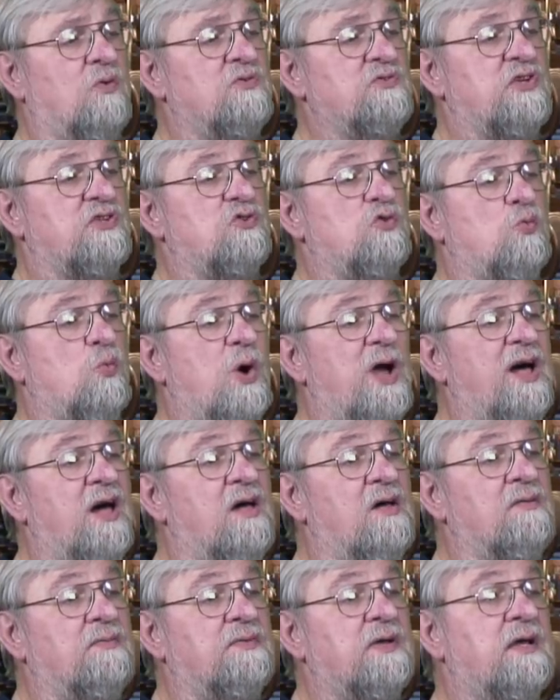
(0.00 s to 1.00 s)
rolls a
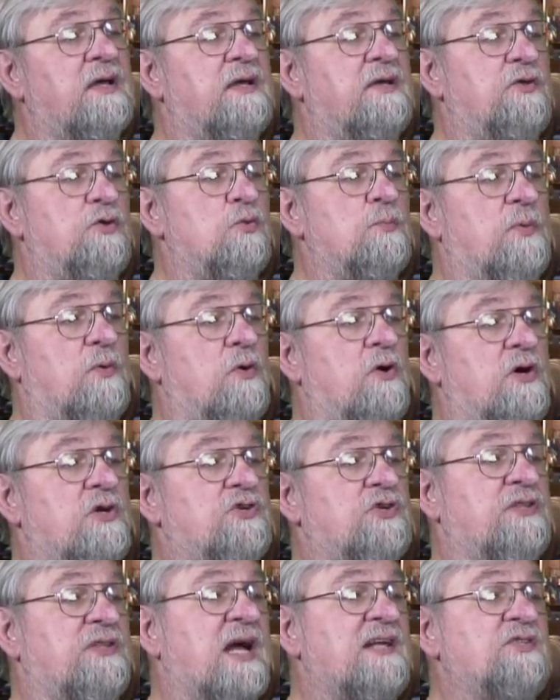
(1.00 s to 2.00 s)
12, you
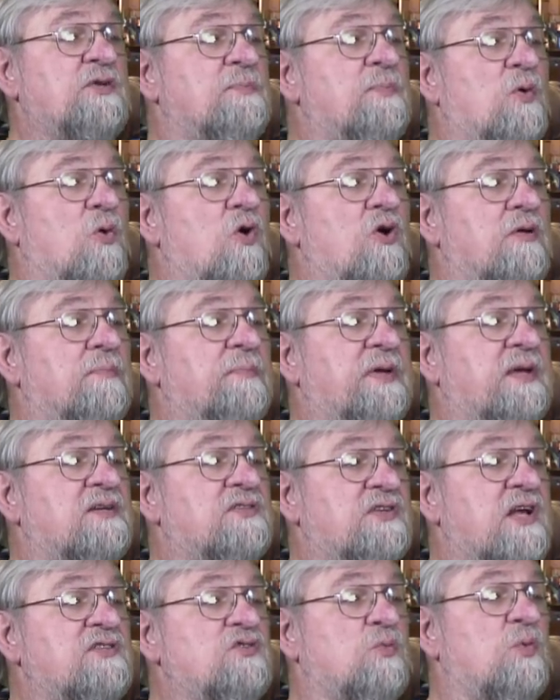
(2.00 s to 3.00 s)
push, and that's important
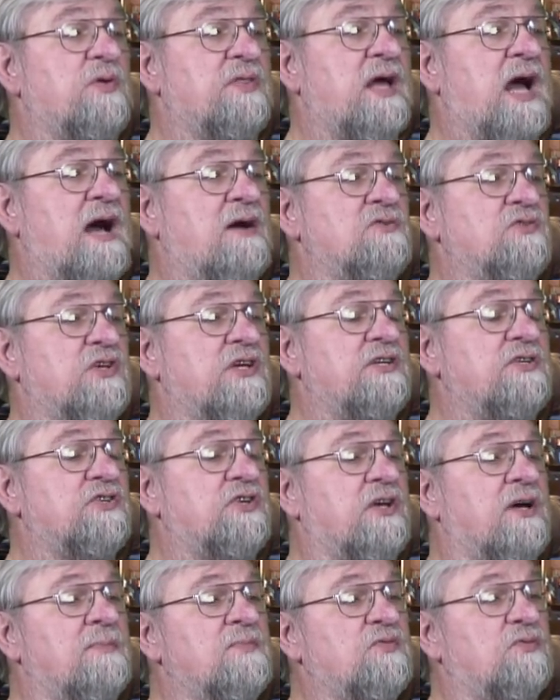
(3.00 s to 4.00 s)
because that's where the house
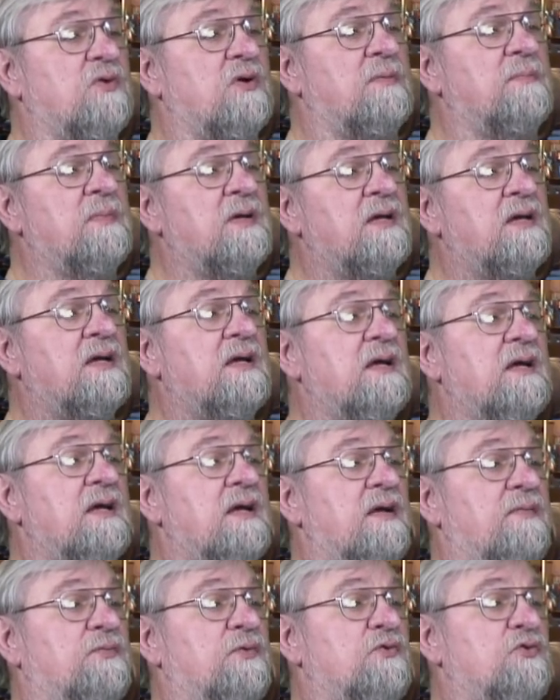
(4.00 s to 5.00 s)
edge comes from.
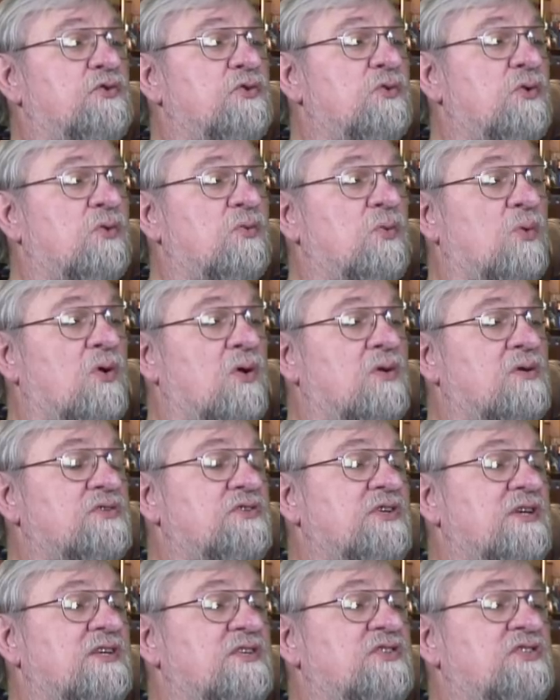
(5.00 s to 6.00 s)
If the shooter
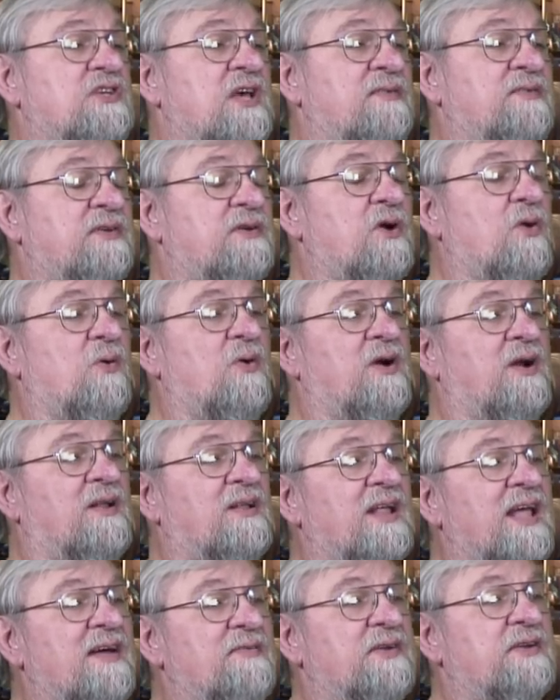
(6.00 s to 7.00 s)
rolls a 7 or an
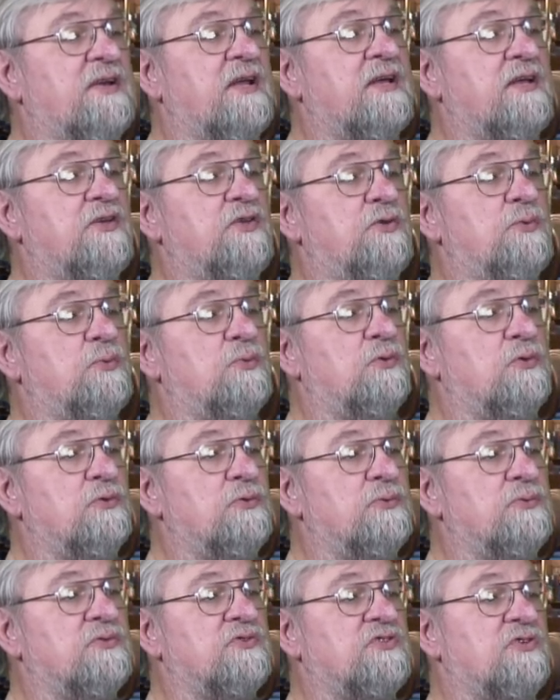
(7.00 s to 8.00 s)
11, you
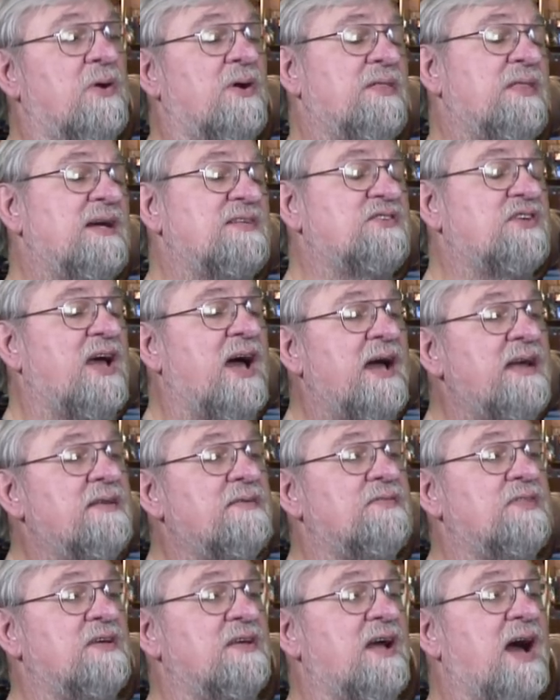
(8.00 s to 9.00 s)
lose. So all that's kind
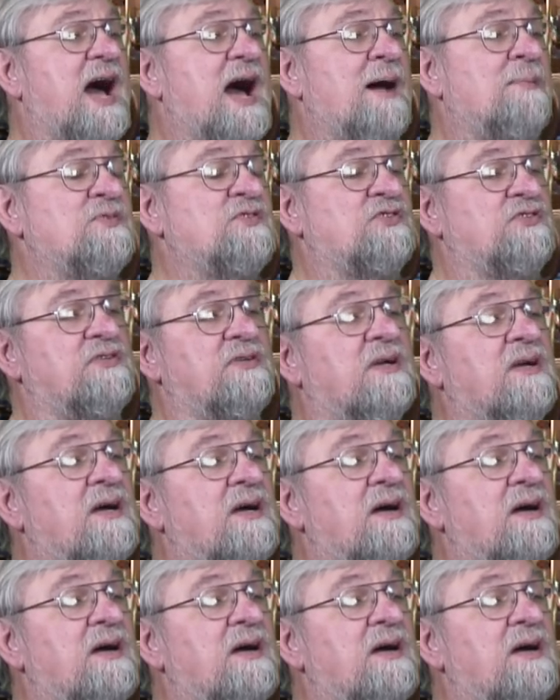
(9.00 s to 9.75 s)
of the opposite